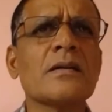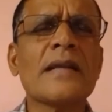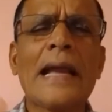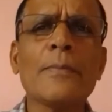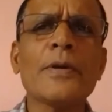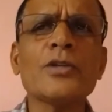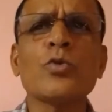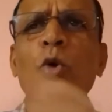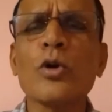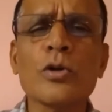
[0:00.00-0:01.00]
cabbage
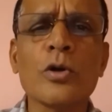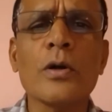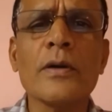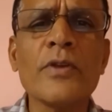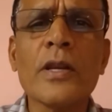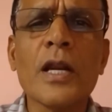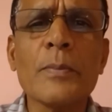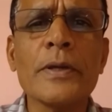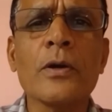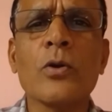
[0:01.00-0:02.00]
won't, will not
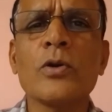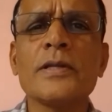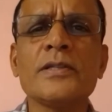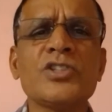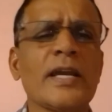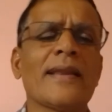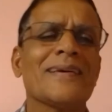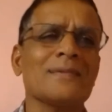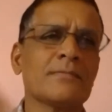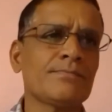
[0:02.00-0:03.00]
be grown in Chennai.
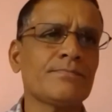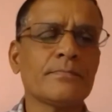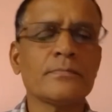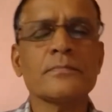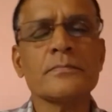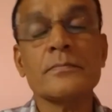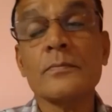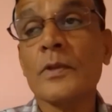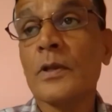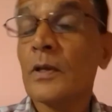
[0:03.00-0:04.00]

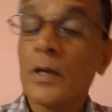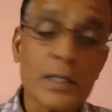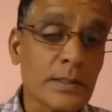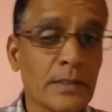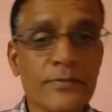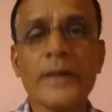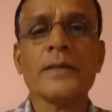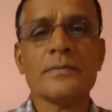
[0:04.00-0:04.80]
I said, fine.